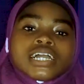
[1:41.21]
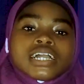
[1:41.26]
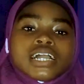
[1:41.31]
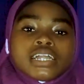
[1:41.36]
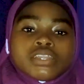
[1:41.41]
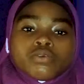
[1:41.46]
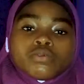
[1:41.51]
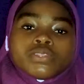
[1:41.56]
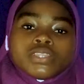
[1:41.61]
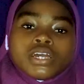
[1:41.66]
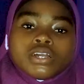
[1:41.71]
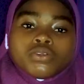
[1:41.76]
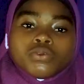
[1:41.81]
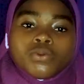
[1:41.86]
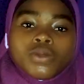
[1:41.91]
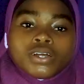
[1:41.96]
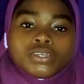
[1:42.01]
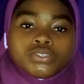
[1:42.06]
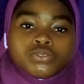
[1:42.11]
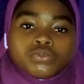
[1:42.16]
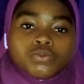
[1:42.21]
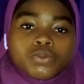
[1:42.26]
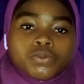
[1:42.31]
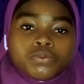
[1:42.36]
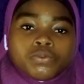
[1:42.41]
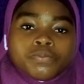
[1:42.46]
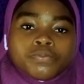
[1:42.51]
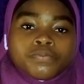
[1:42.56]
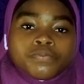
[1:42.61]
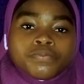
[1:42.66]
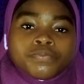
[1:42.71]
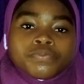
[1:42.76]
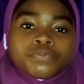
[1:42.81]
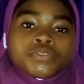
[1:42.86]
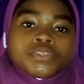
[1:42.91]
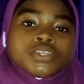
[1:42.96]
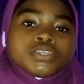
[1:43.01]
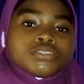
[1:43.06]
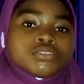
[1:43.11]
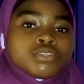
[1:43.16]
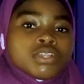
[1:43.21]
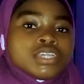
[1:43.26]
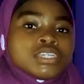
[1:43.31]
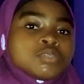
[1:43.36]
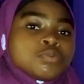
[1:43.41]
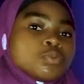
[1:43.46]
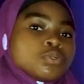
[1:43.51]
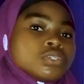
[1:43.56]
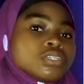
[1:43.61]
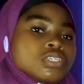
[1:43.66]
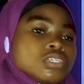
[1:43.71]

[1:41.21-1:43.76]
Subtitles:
undergo as well. So let's proceed.